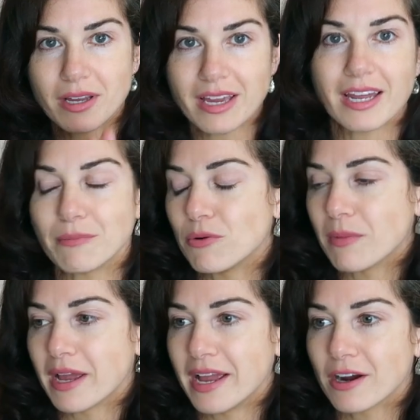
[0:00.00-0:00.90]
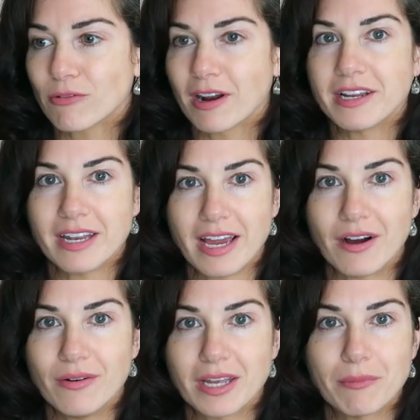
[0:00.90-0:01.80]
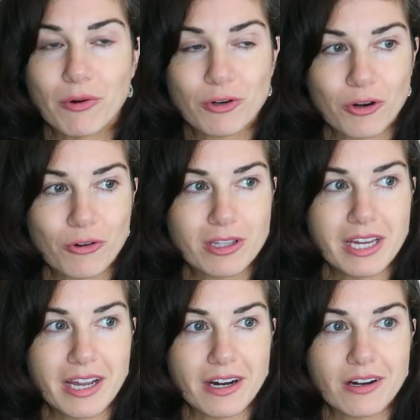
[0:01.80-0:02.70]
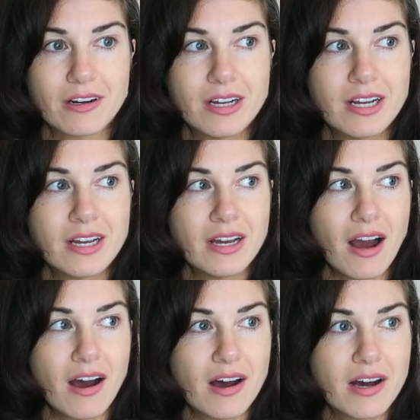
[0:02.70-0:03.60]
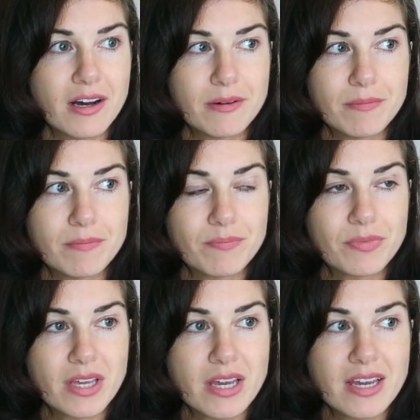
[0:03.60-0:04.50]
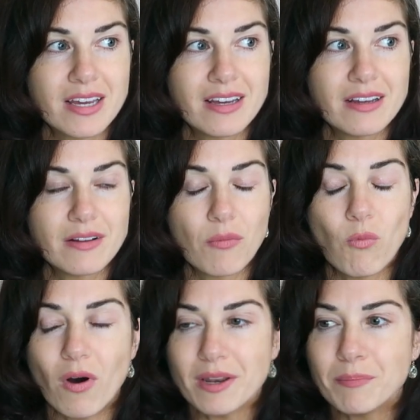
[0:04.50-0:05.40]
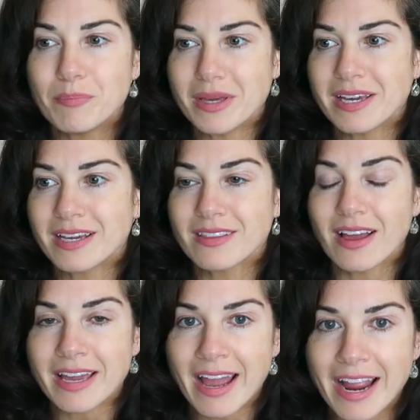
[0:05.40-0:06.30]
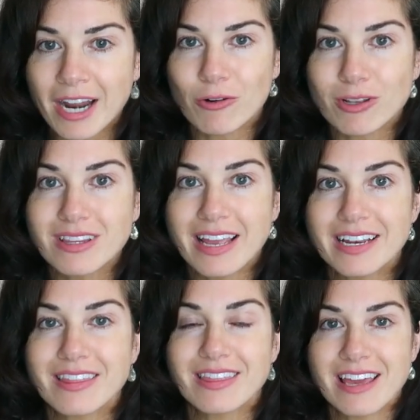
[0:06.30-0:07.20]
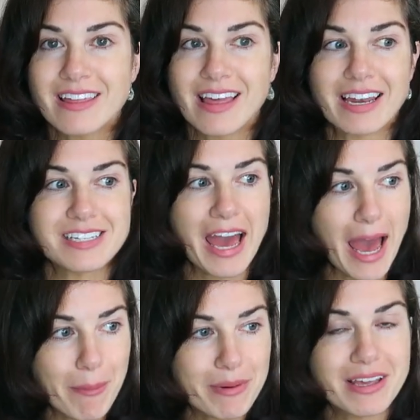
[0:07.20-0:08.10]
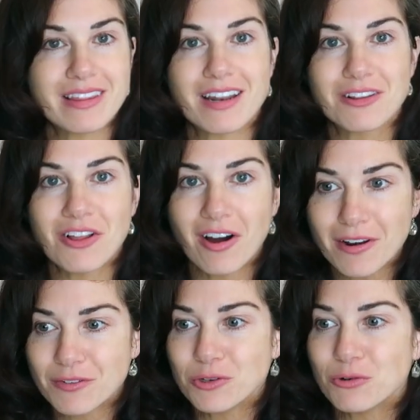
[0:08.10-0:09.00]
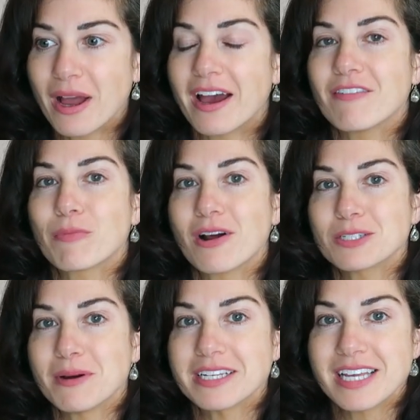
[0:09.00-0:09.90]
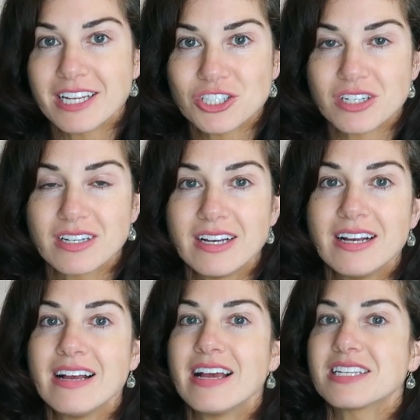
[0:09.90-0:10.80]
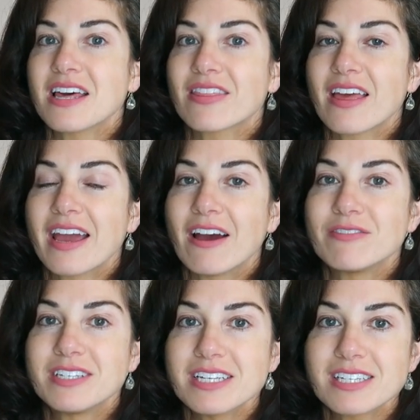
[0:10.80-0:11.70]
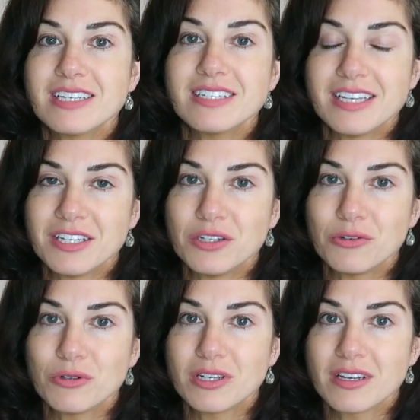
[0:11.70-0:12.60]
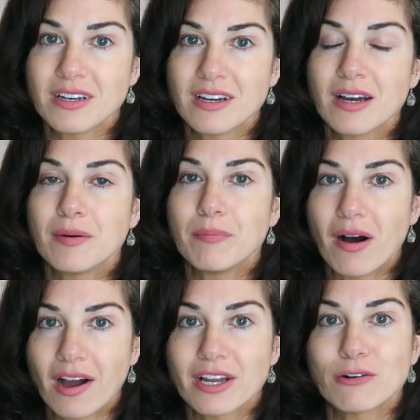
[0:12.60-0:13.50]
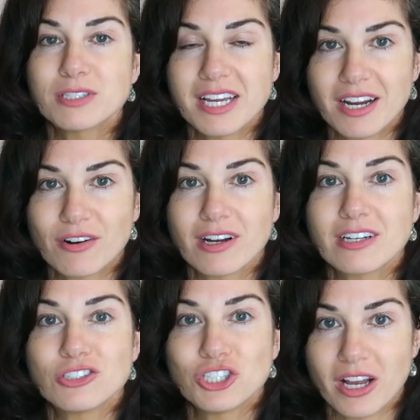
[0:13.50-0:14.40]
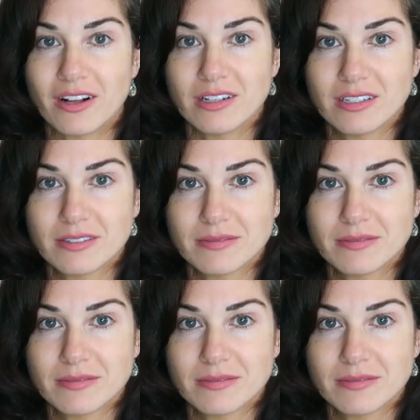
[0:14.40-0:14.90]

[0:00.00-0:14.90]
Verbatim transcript: again, about my hair right now and about curly hair. Um, one big like hair related thing that is happening that a lot of you have brought to my attention is that they have discontinued Biotera gel.